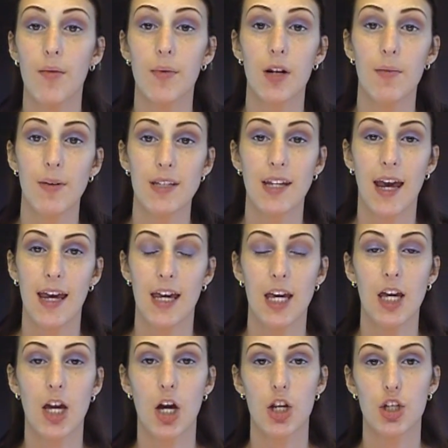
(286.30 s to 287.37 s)
I'm going to be
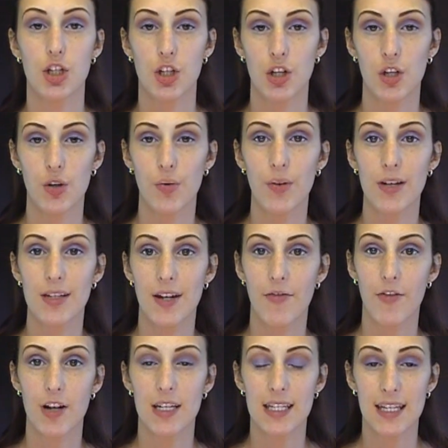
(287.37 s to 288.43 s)
taking two
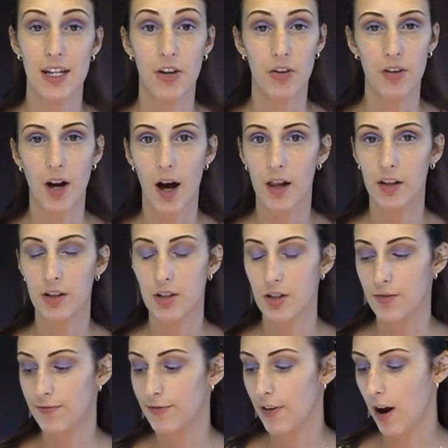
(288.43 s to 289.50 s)
different teal
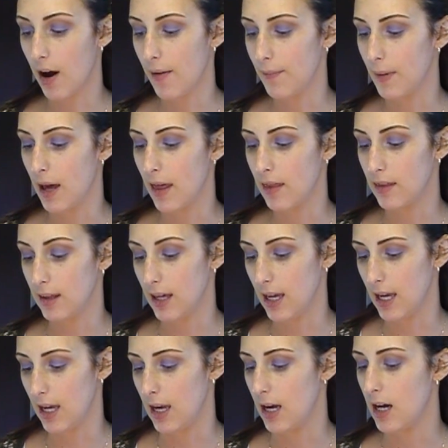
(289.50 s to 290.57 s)
colors from
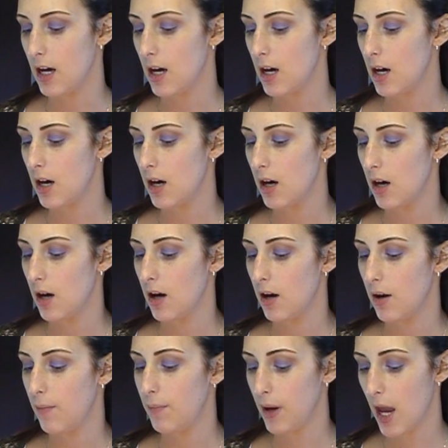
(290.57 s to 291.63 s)
the
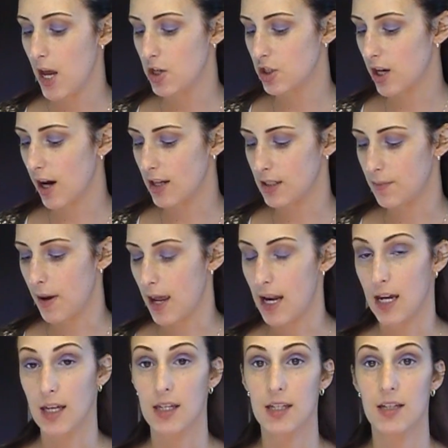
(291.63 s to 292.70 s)
BH
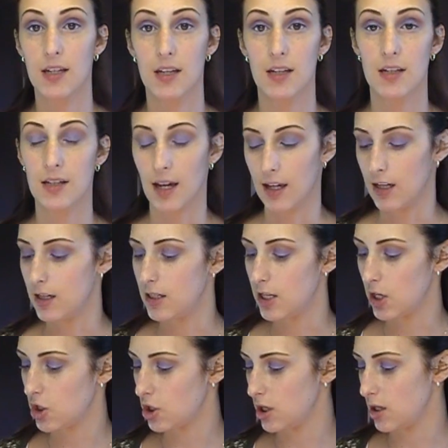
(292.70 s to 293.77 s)
Cosmetics second
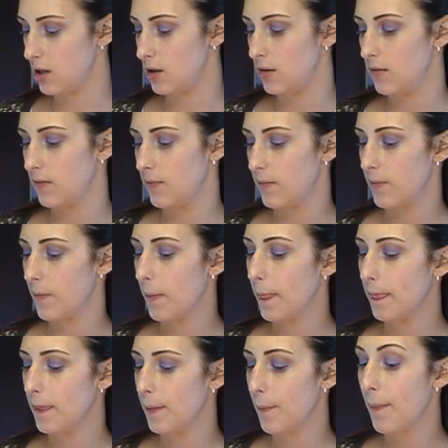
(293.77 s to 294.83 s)
edition
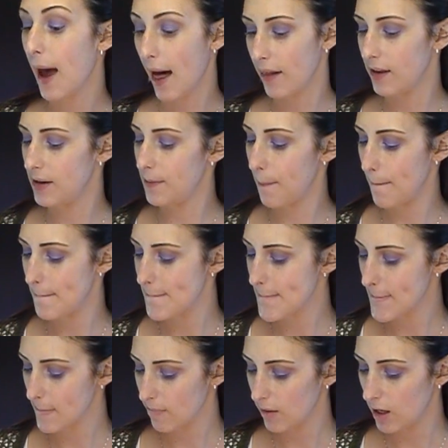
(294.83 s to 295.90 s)
palette.
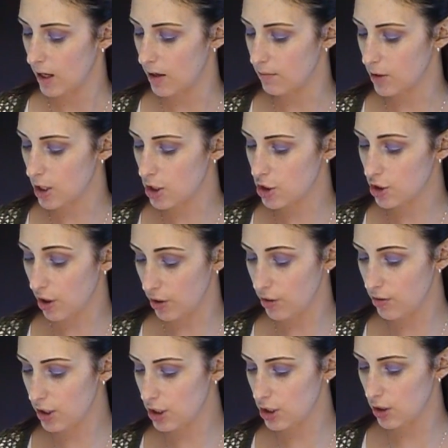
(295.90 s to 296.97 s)
I'm going to show
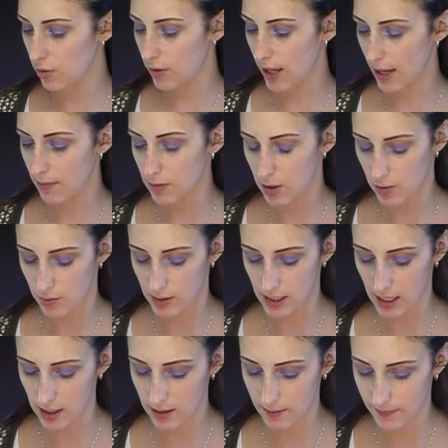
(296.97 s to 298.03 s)
you the two that I'm
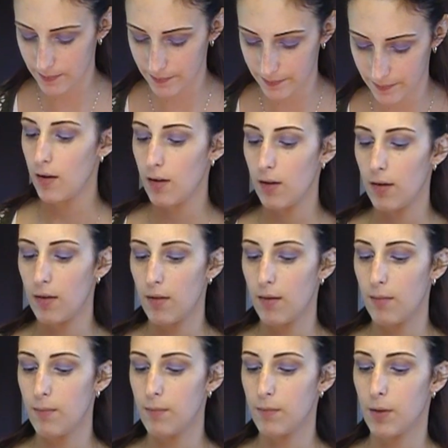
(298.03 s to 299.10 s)
using.
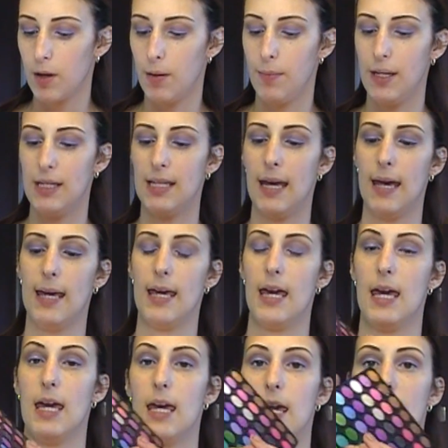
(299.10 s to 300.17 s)
I'm gonna be
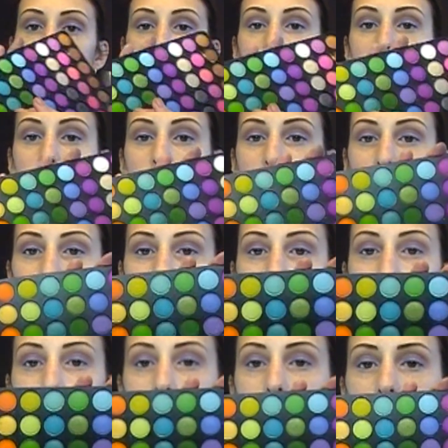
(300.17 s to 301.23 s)
taking this
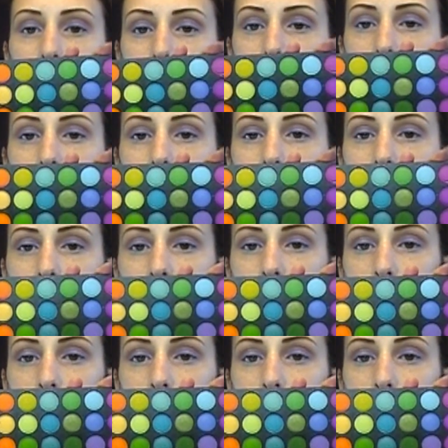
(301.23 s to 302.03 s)
one.